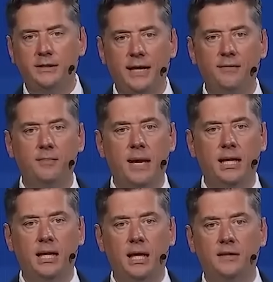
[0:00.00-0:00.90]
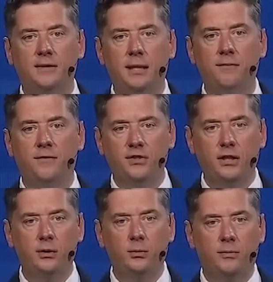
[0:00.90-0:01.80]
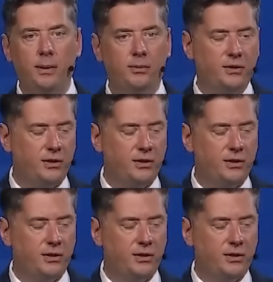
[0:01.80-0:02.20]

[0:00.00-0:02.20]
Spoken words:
David Manica and his team visited with members